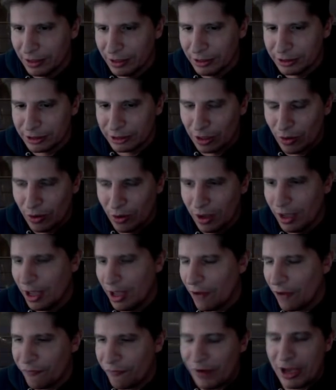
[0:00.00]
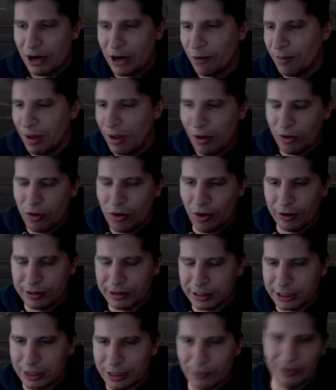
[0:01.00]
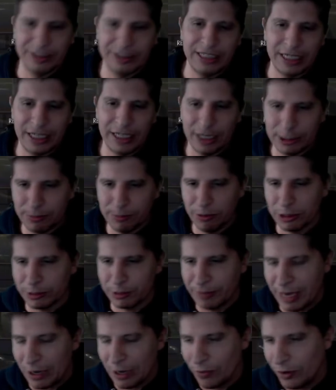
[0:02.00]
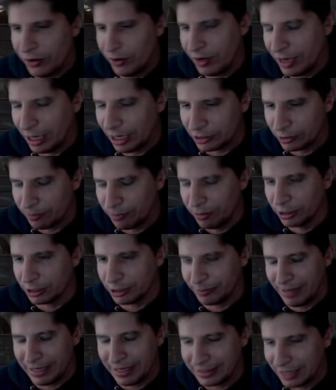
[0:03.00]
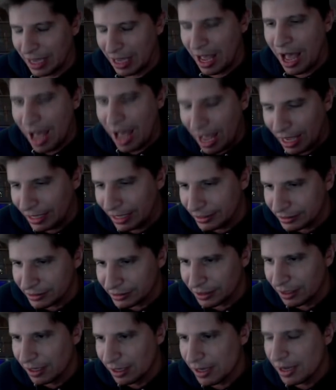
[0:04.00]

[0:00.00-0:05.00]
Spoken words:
So a fatal blow causes some ridiculous pushback where you guys are pushed back to Oz,